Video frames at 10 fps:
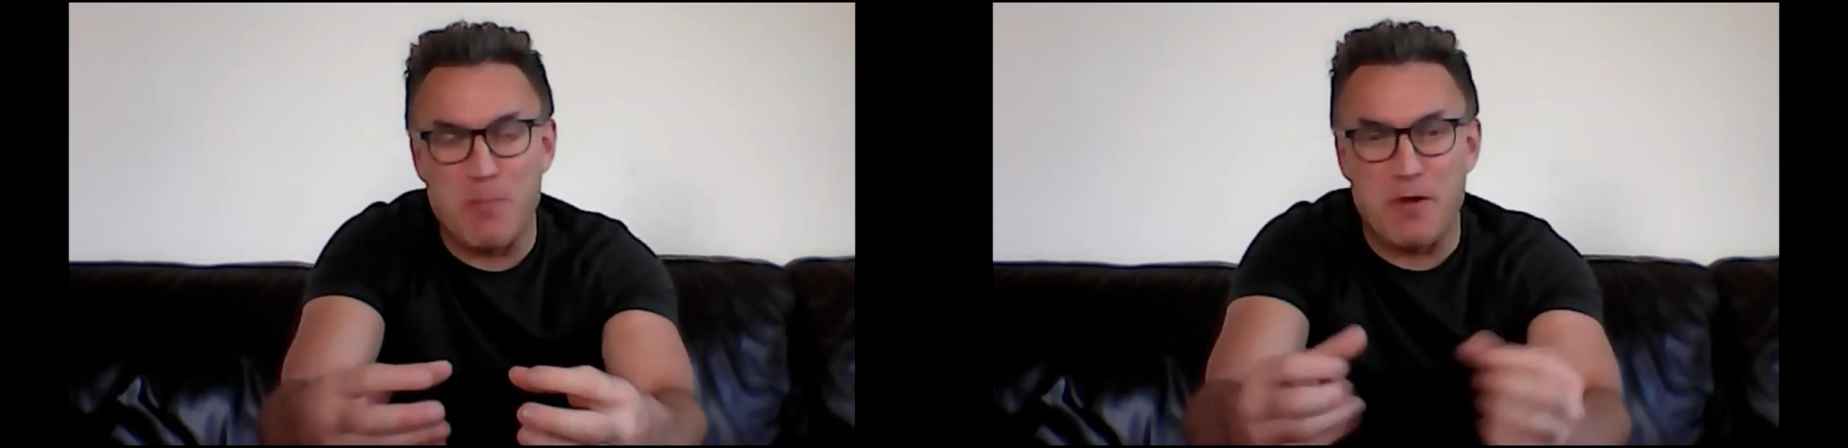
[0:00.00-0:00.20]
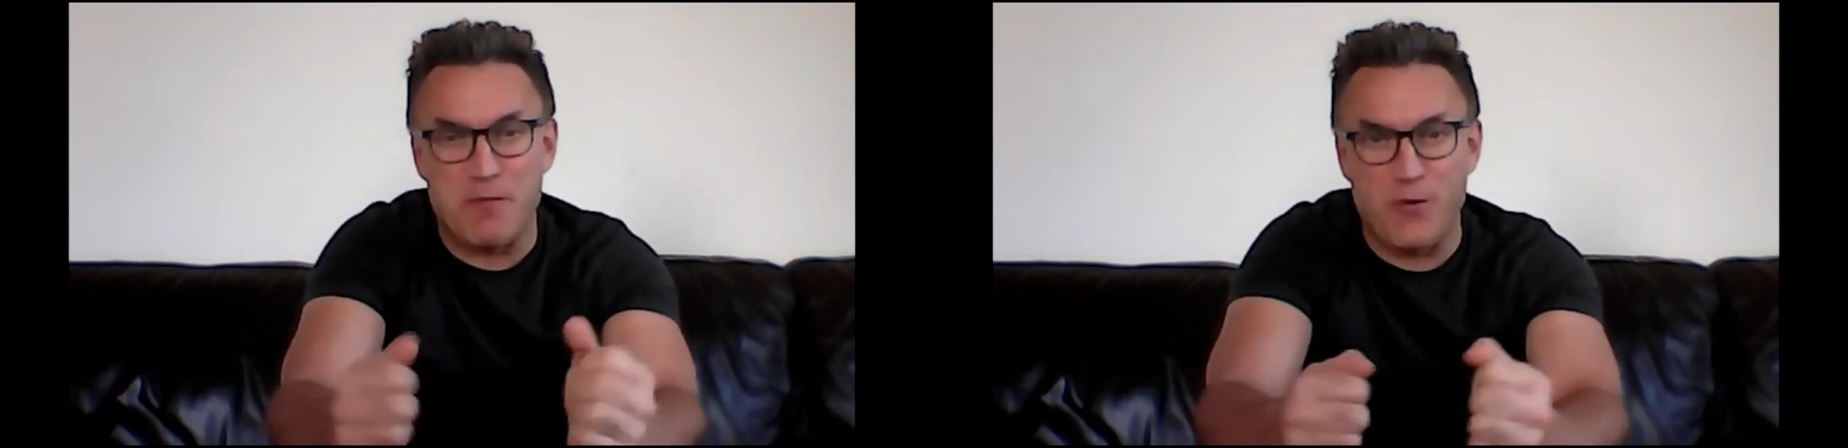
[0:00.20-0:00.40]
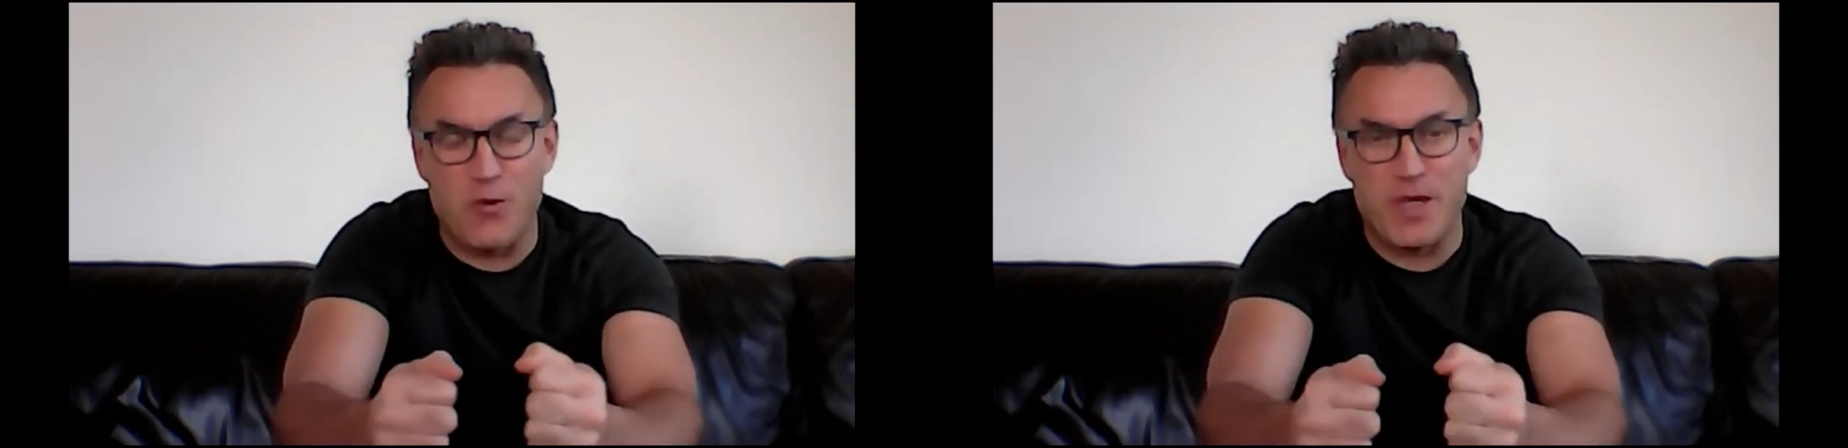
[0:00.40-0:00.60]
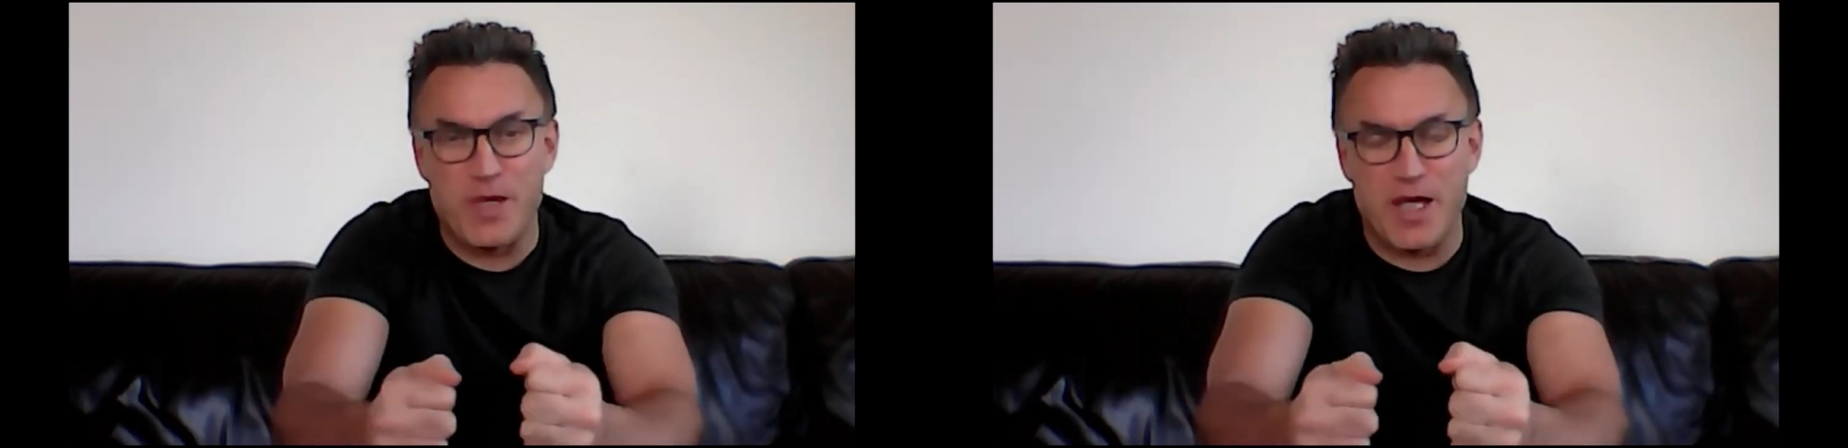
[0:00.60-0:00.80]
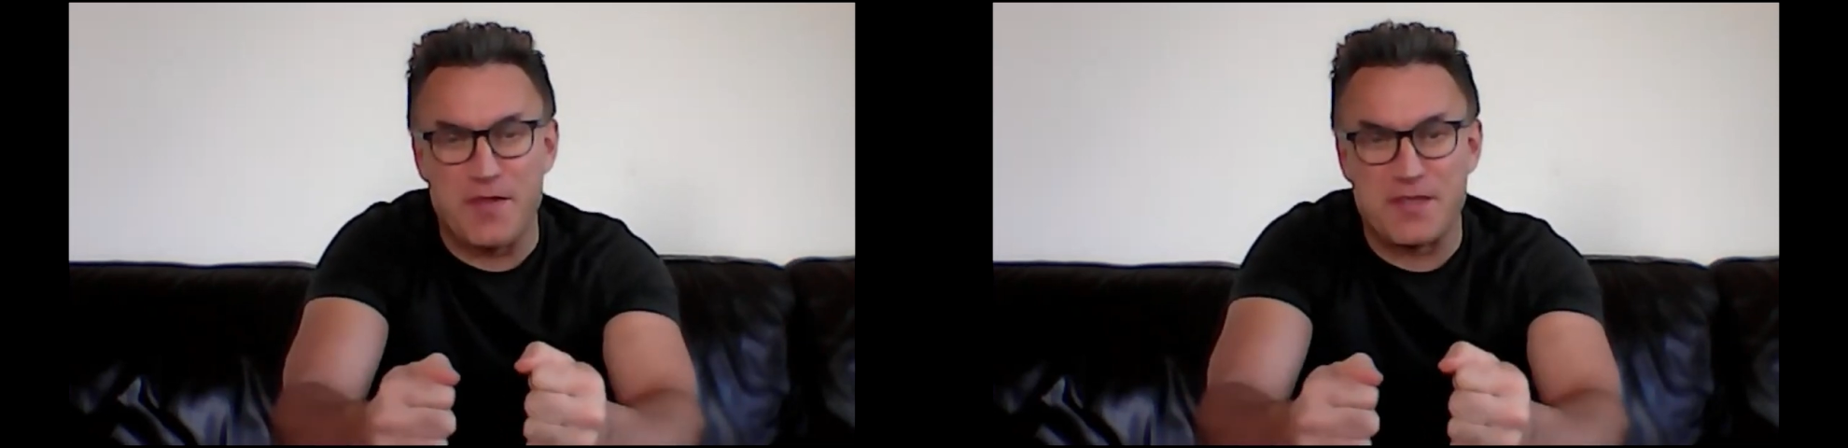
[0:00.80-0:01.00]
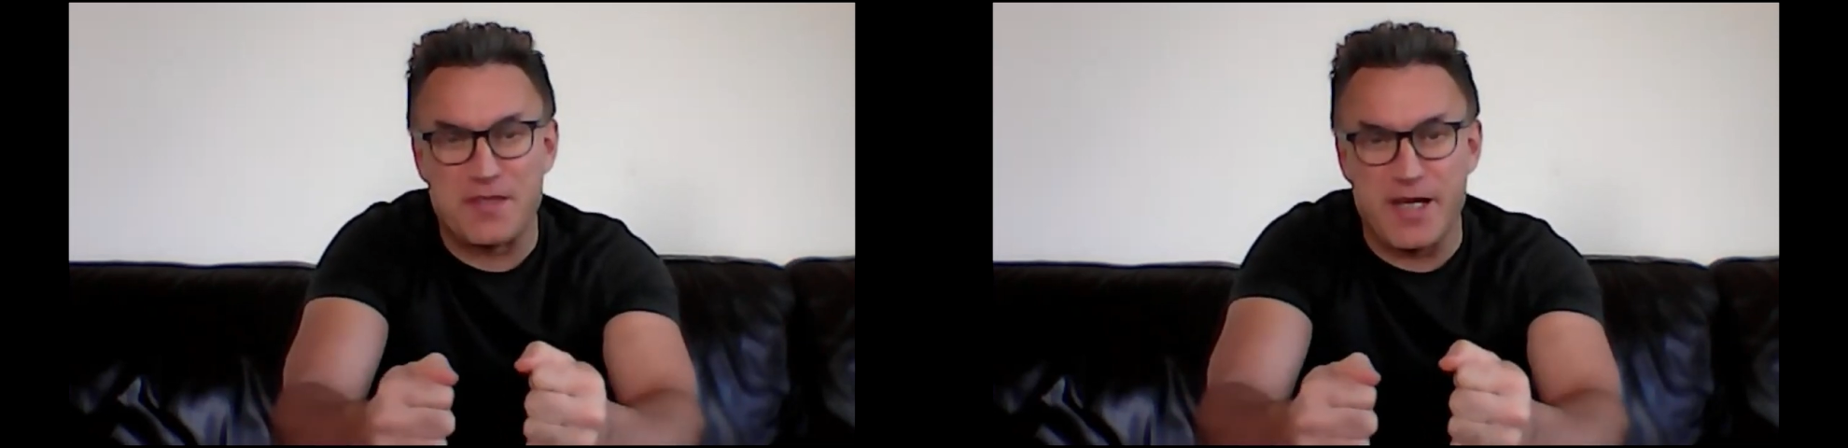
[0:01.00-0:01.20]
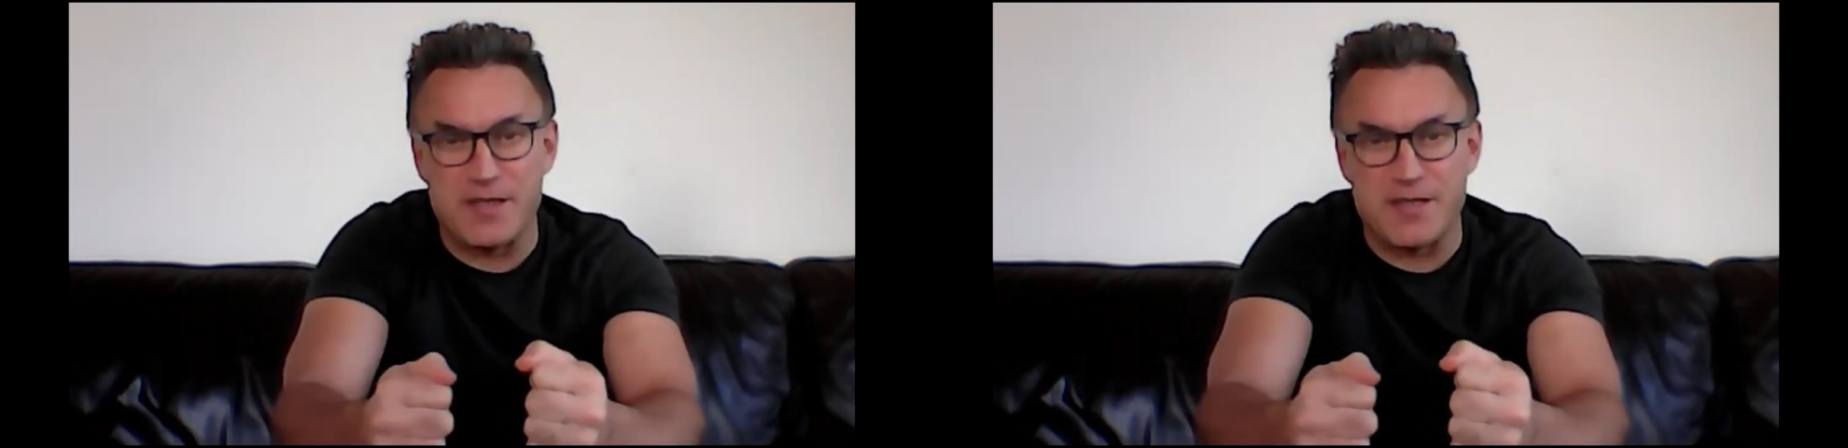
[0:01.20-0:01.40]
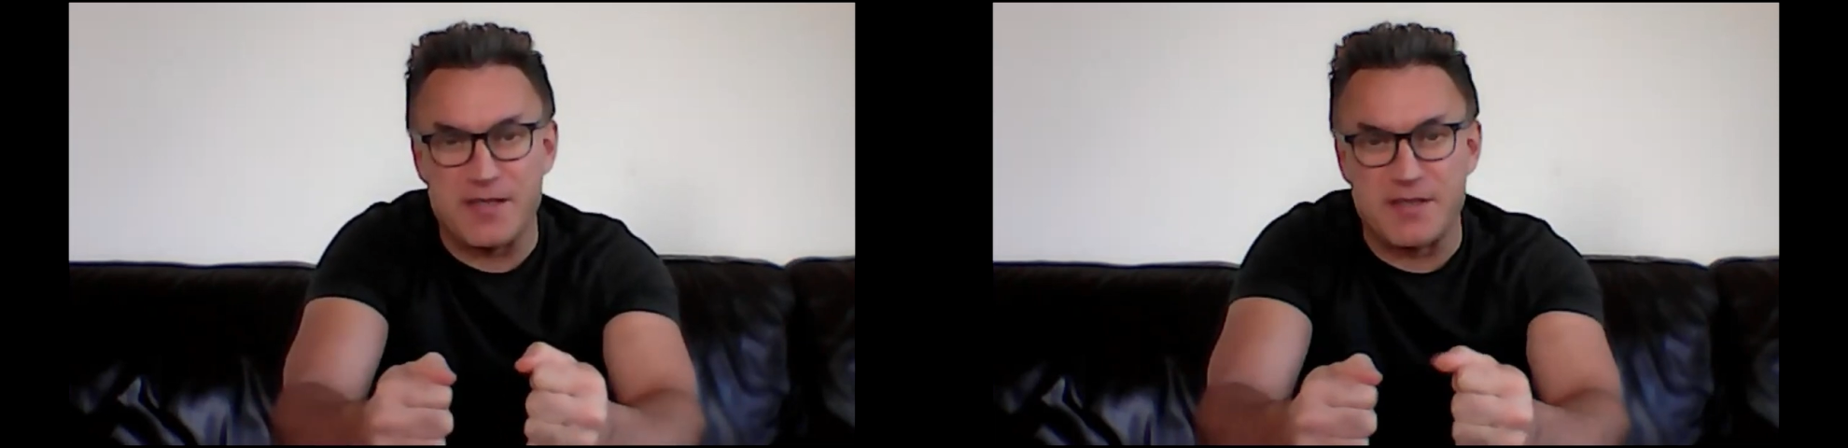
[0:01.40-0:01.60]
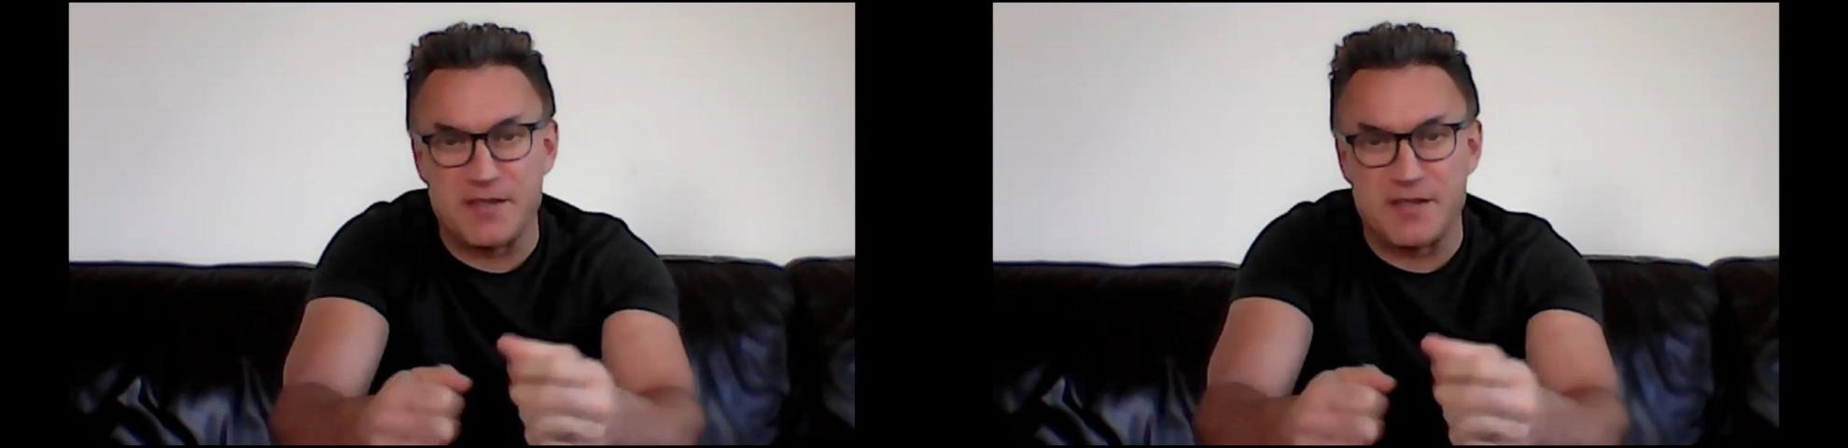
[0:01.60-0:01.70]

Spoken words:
performing in the sentence?